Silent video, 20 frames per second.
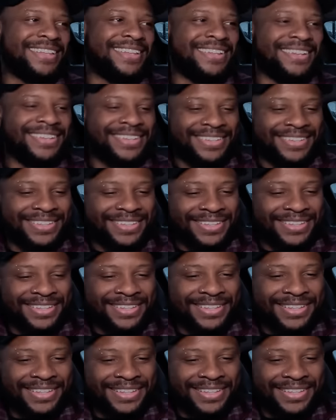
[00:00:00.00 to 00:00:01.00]

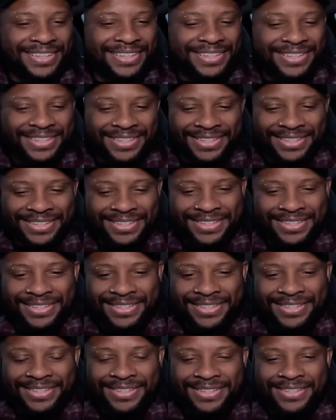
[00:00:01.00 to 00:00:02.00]

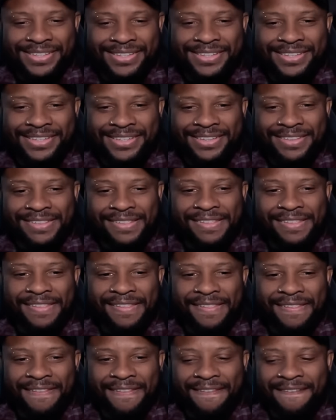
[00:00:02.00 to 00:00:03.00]

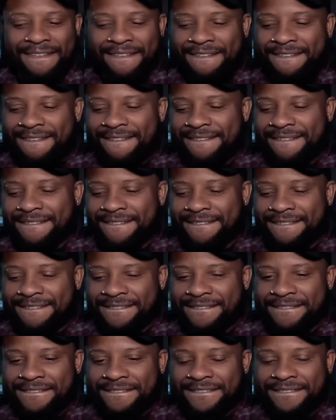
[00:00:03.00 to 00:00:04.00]

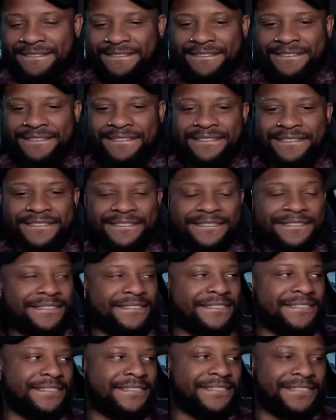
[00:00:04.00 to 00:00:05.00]

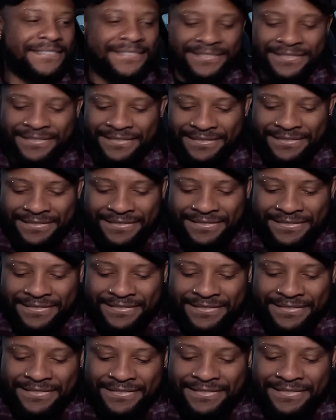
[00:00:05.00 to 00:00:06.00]

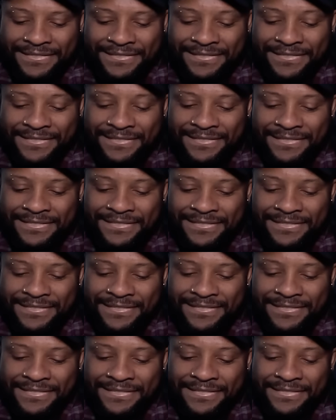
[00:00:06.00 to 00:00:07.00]

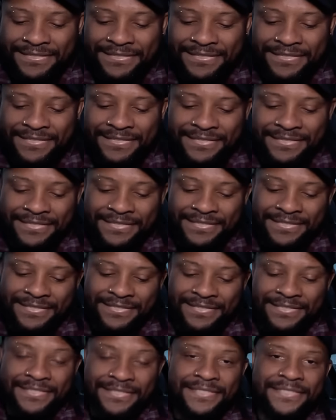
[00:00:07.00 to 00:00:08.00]
[no speech]